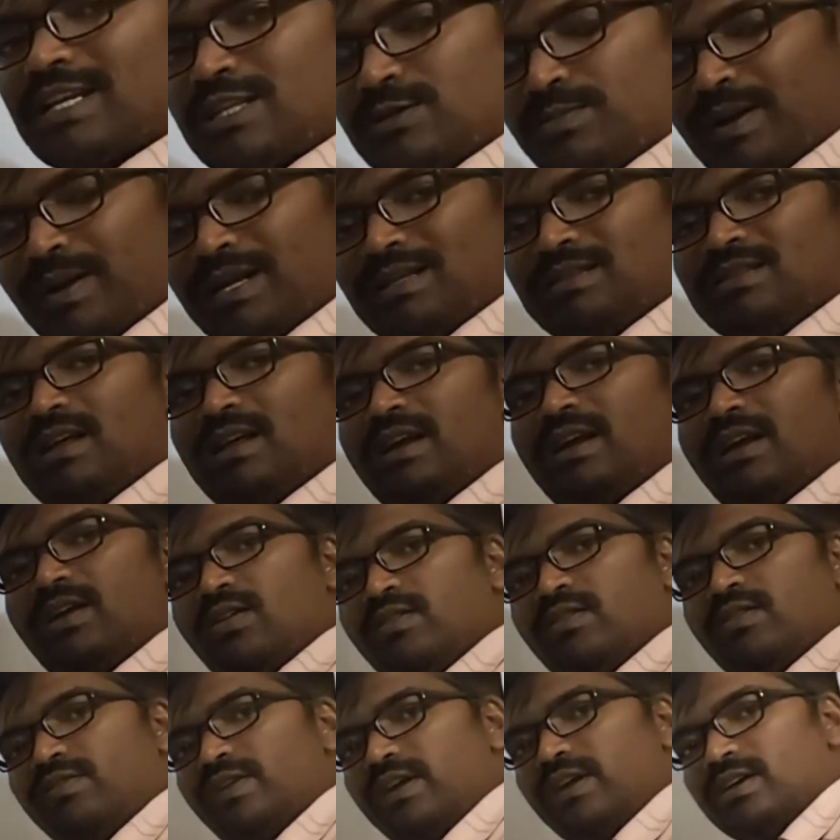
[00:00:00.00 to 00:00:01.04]
express the
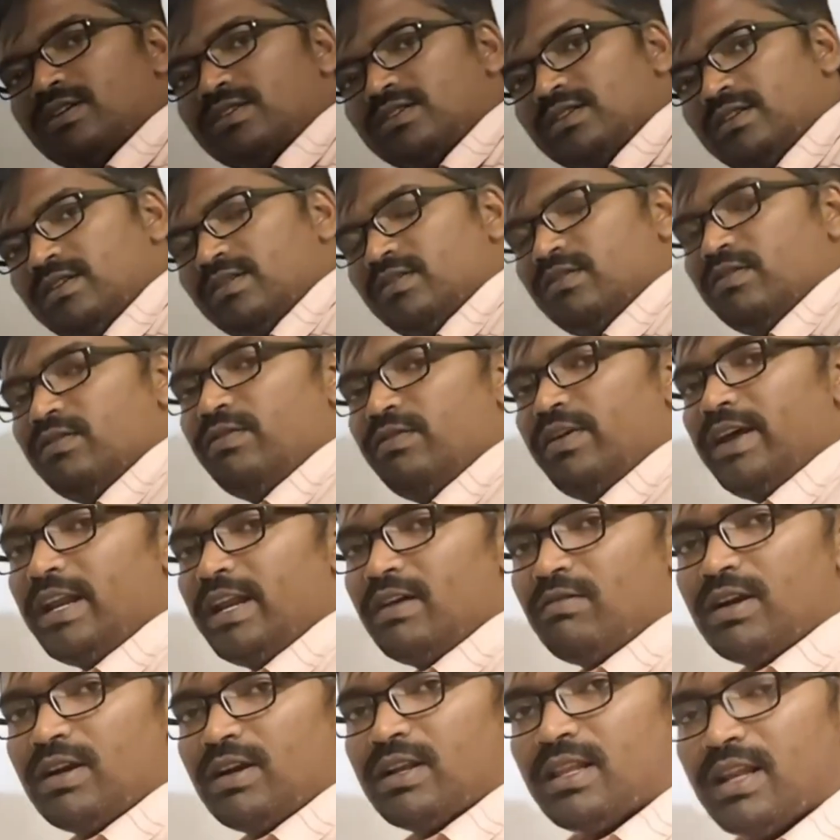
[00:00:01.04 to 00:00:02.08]
rate of reaction,
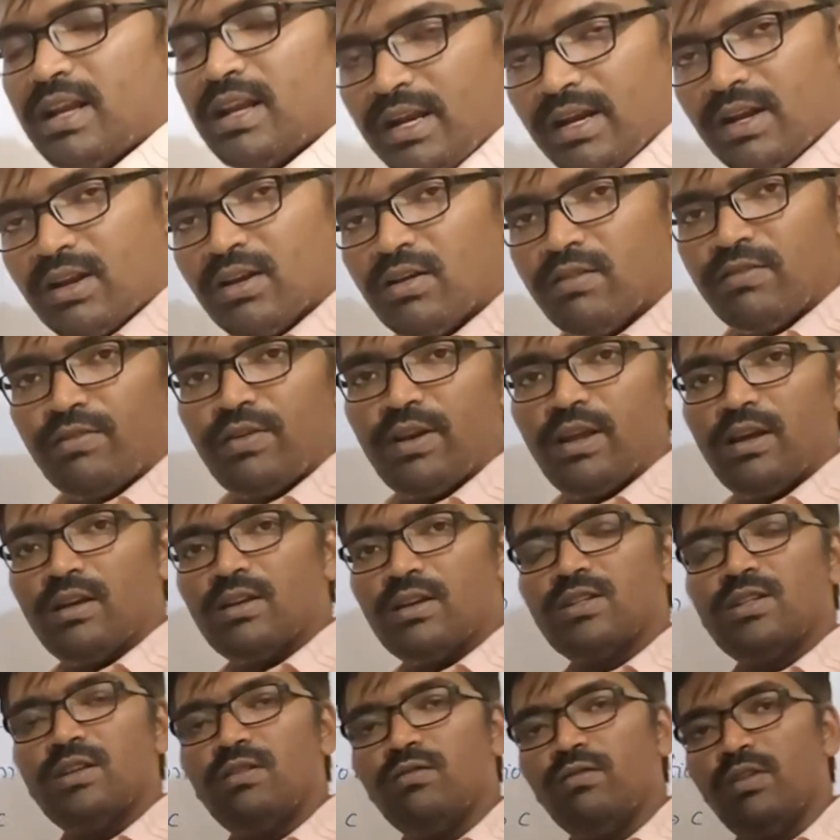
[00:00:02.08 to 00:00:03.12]
whenever the rate of
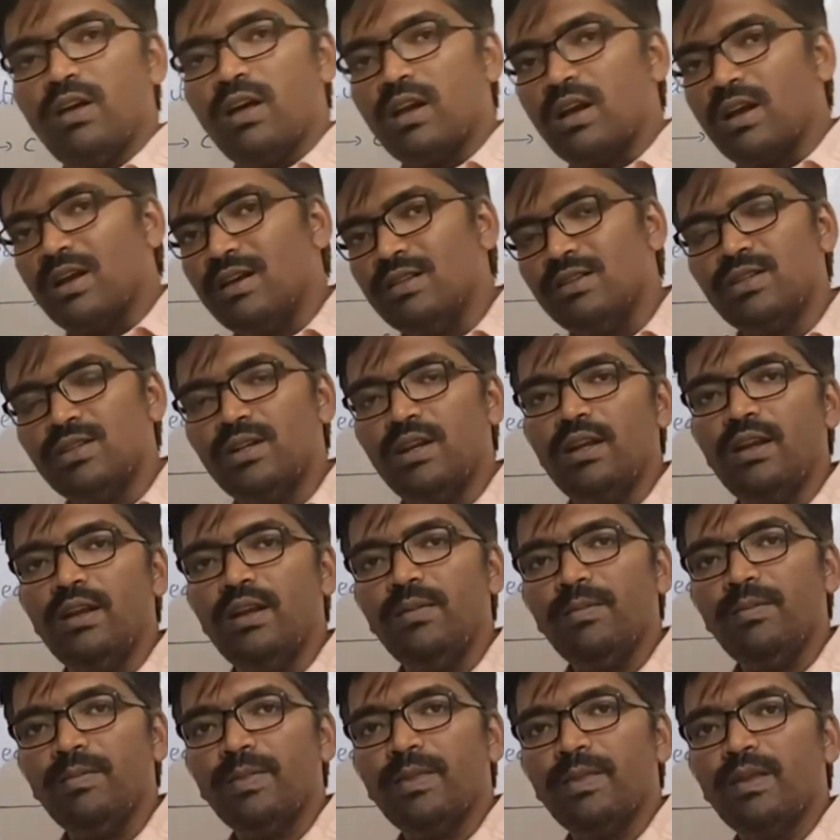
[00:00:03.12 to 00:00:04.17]
reaction we are
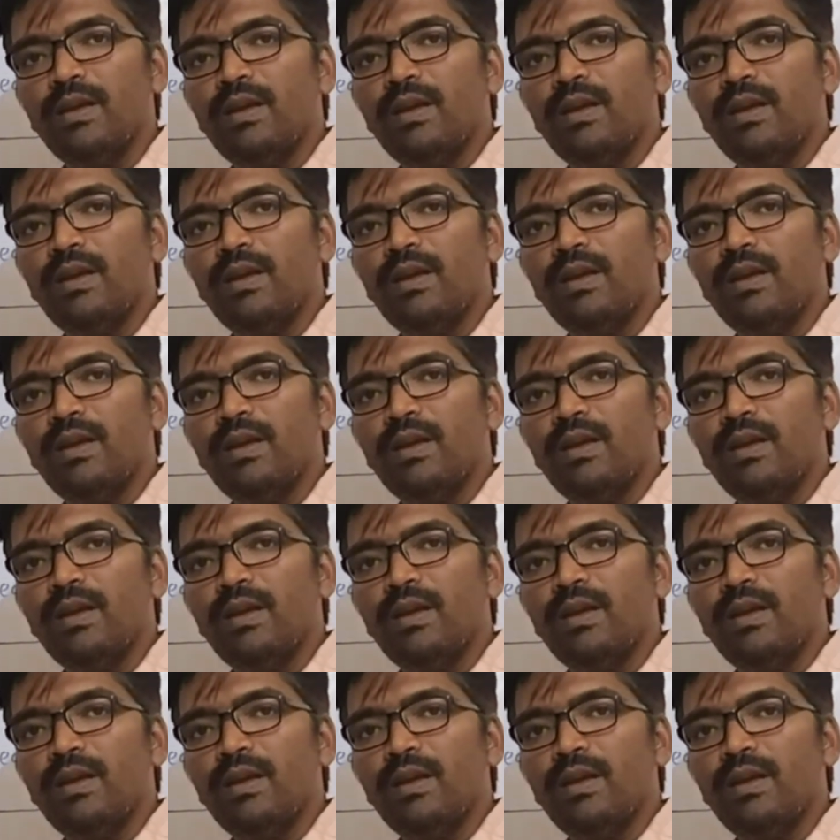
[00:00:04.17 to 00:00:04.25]
considering,